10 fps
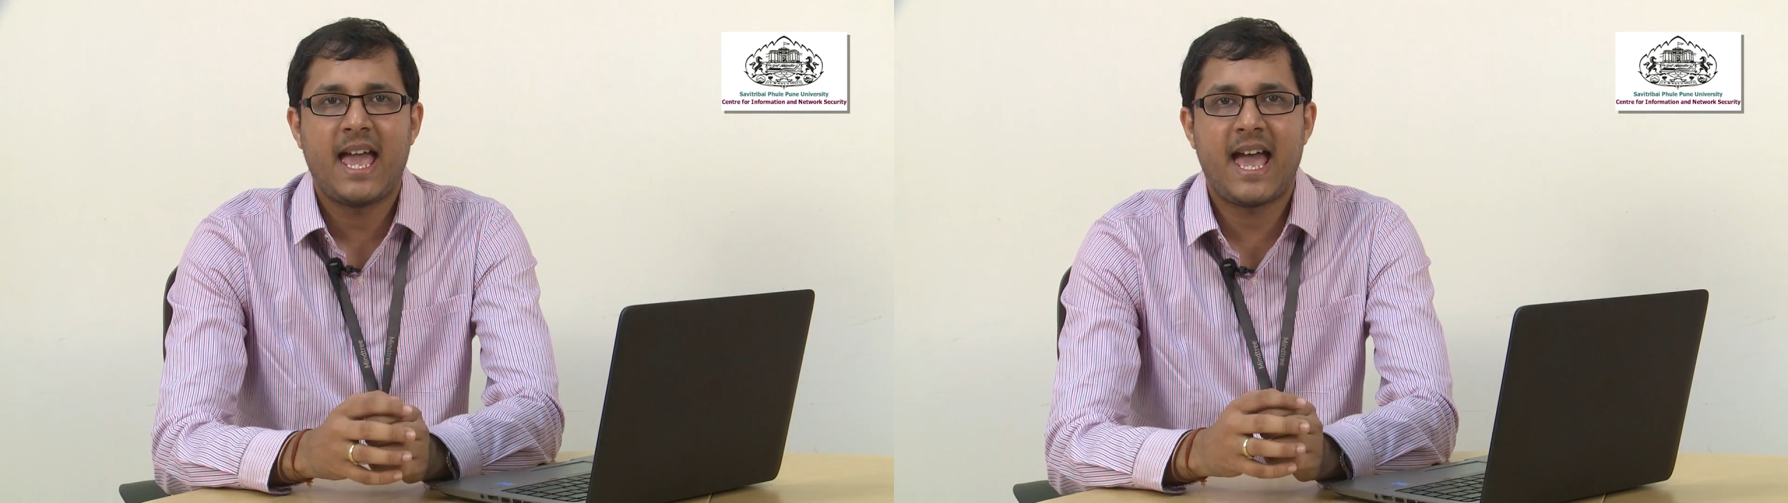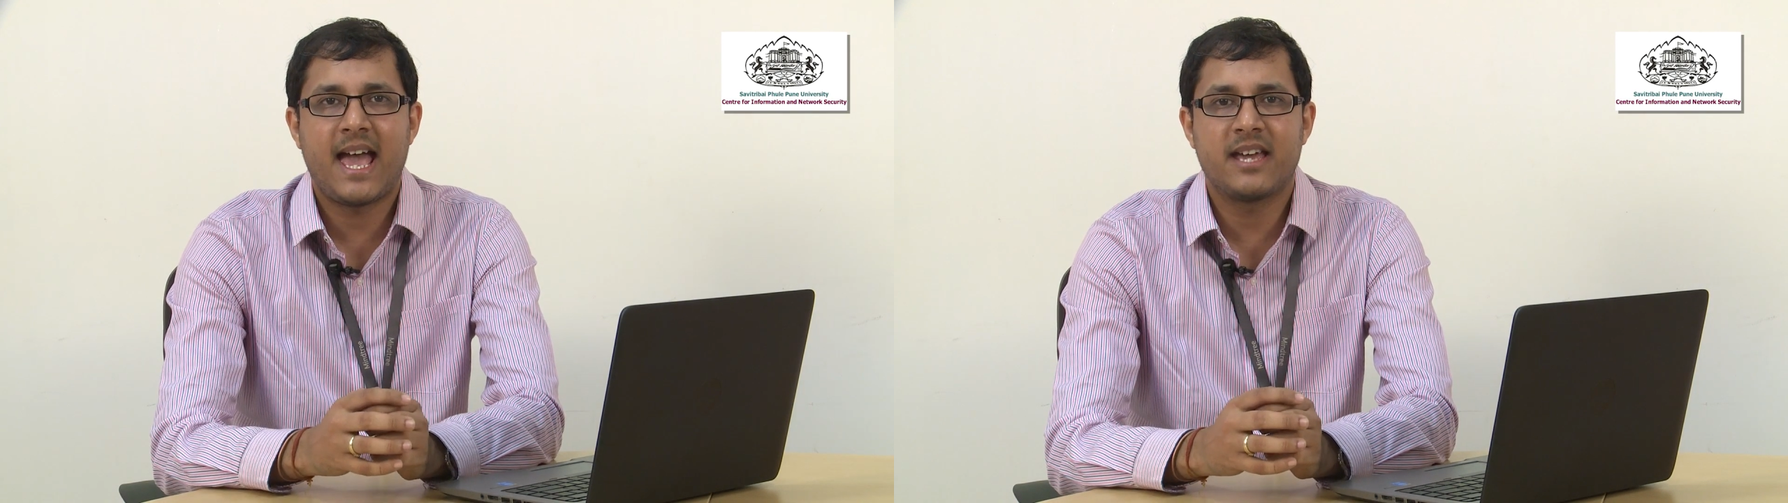
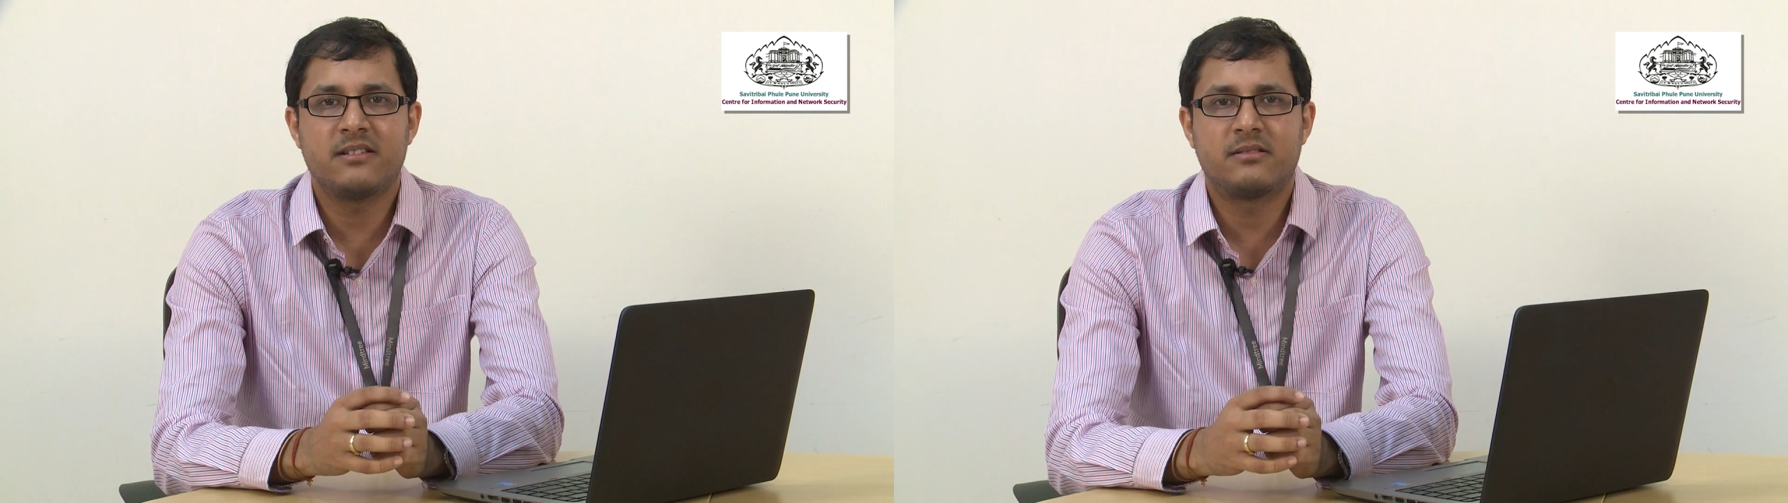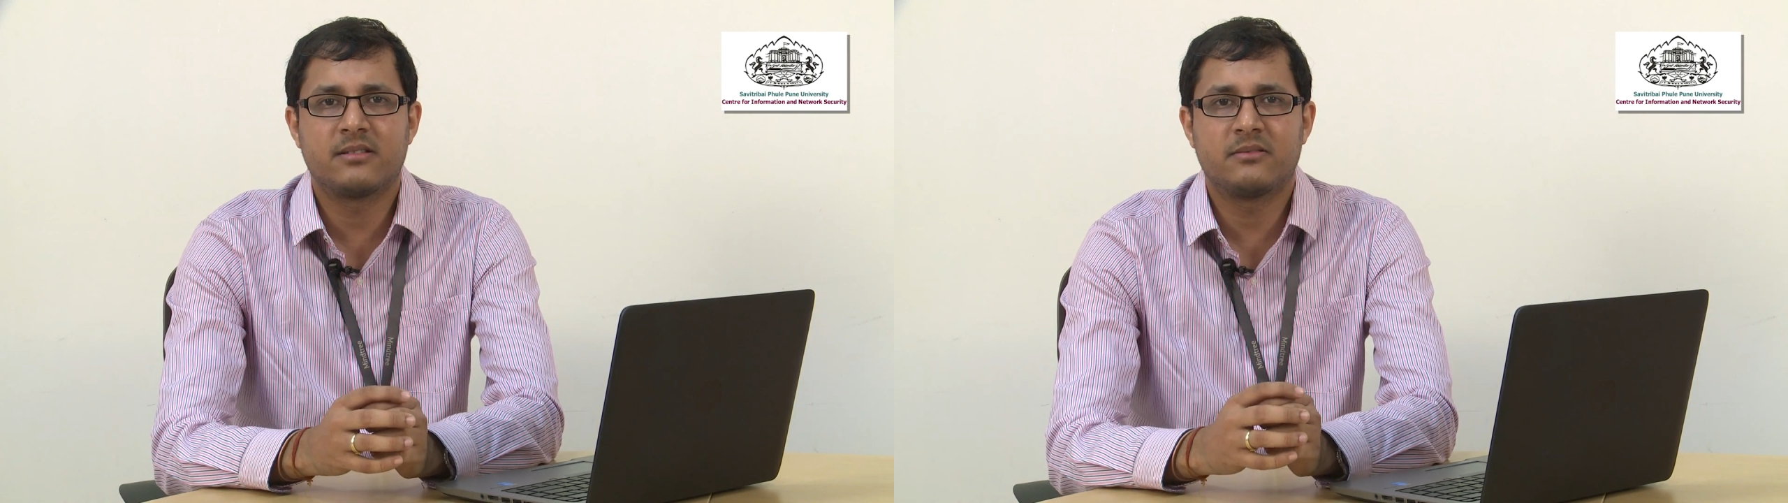
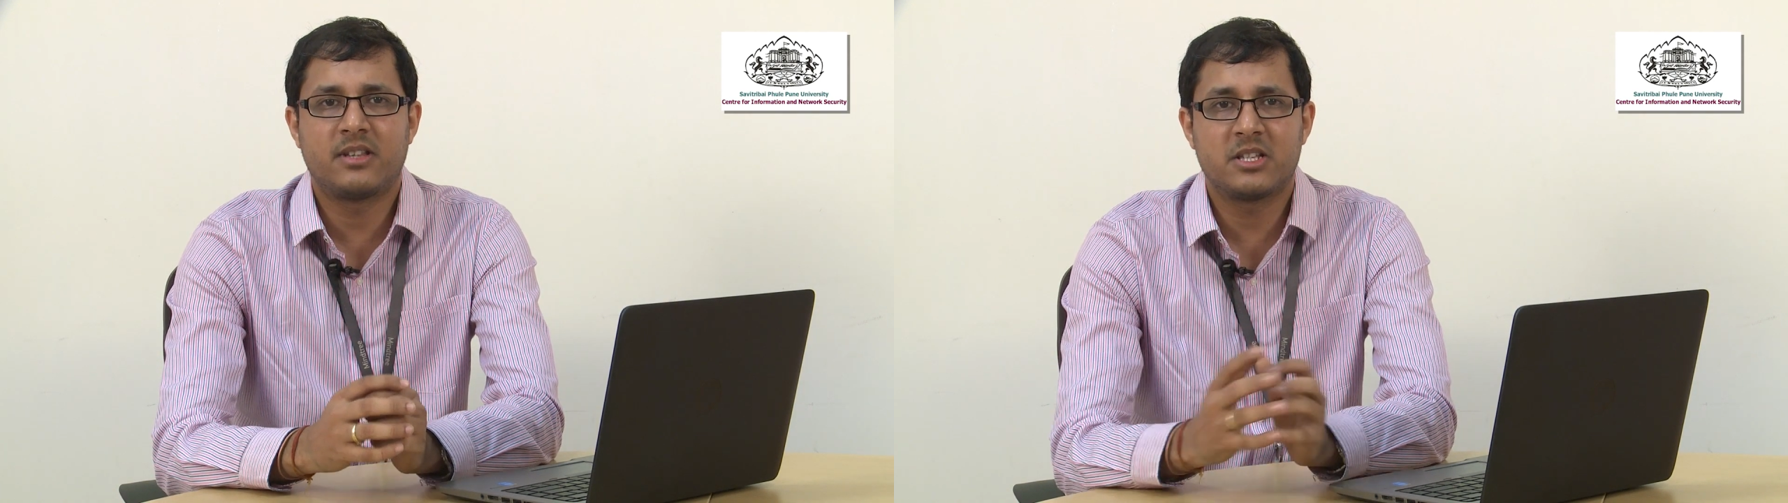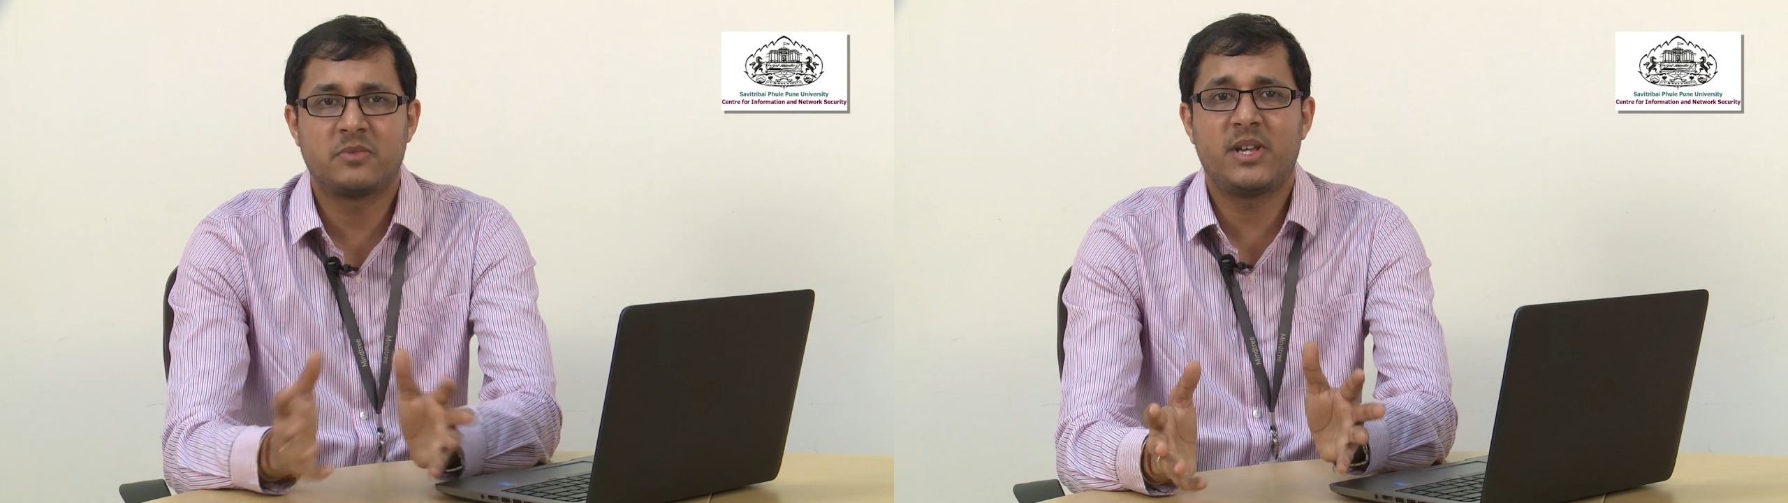and
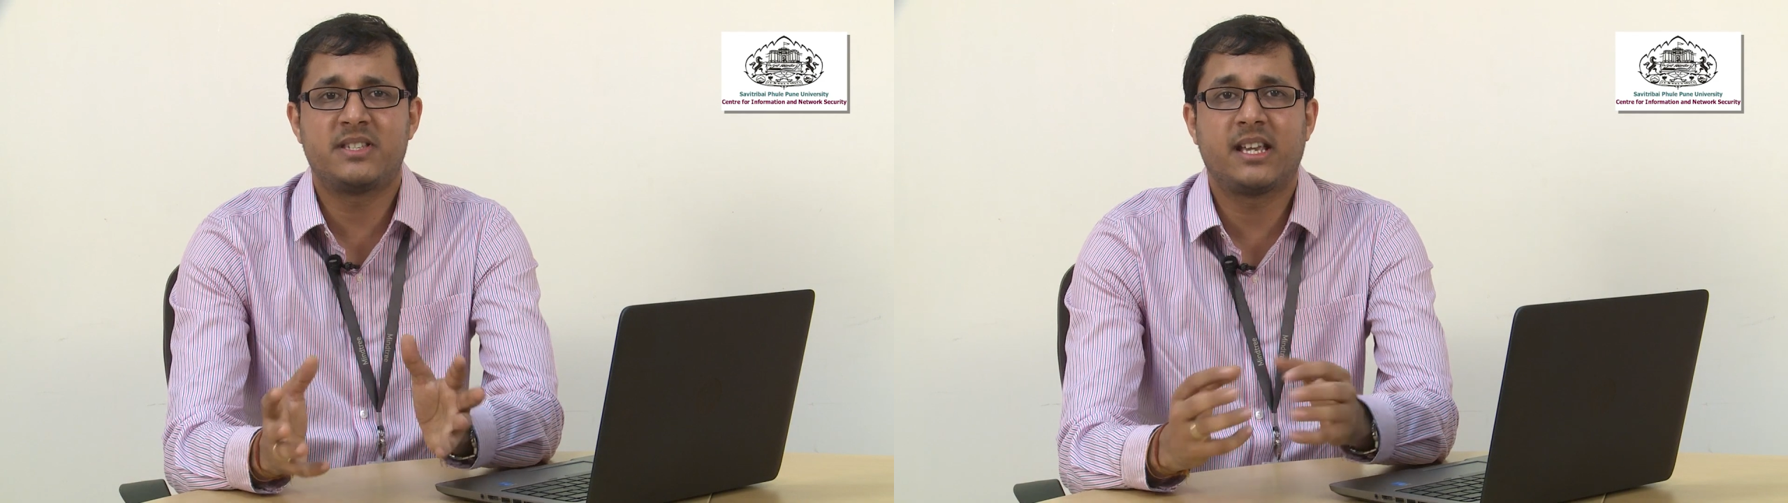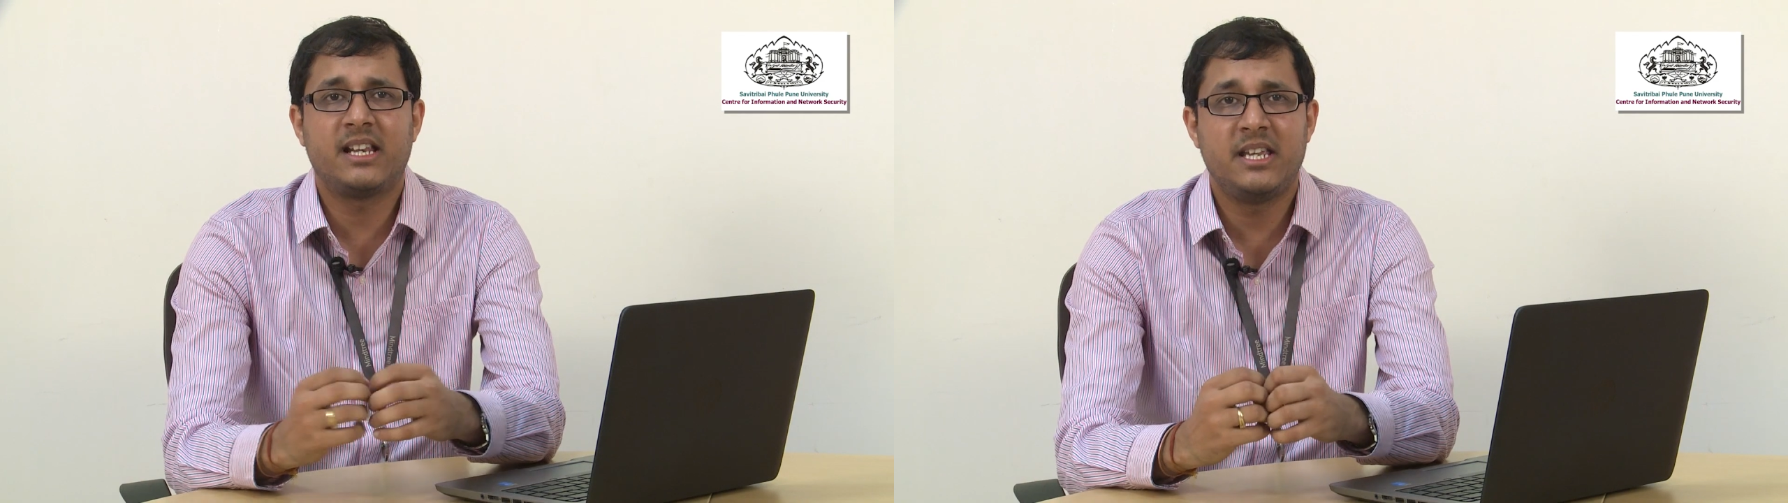there is
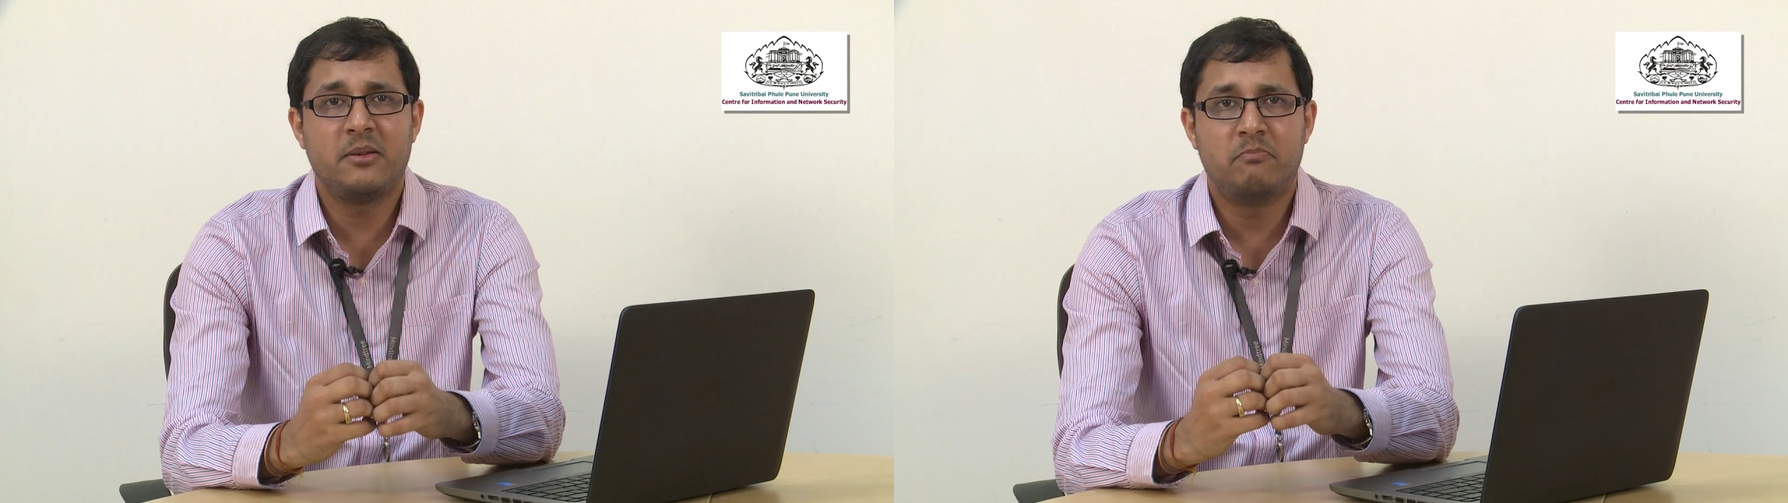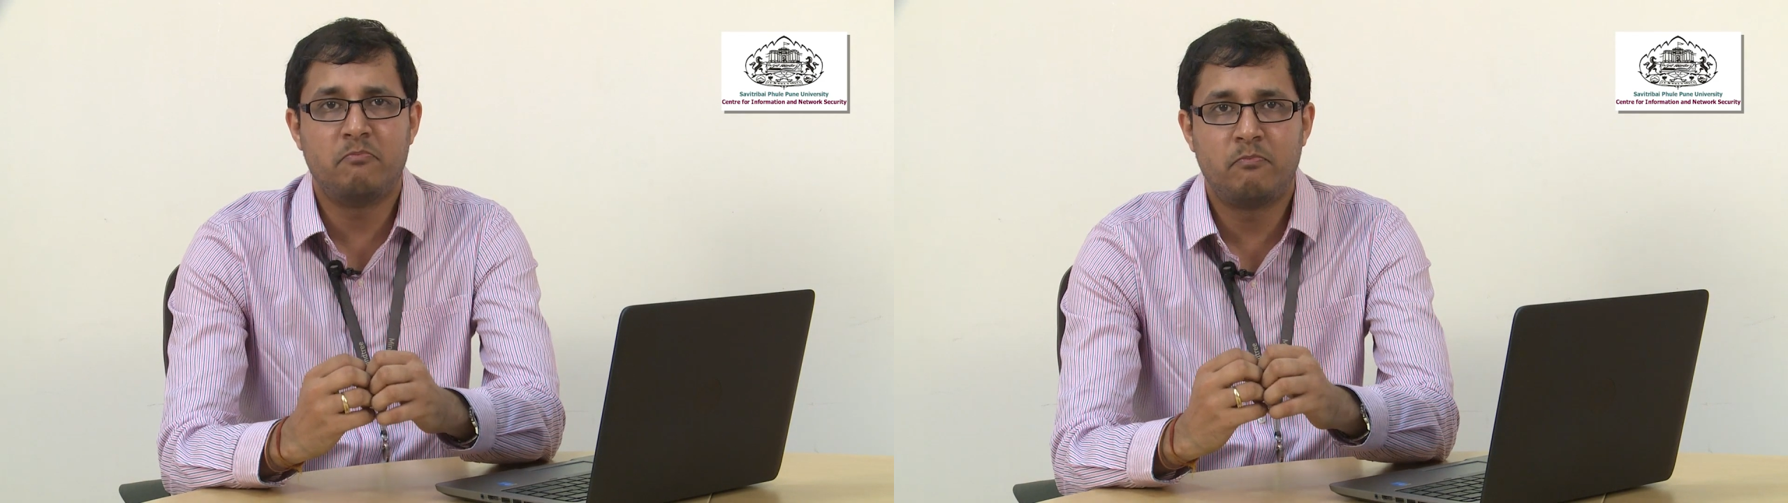basically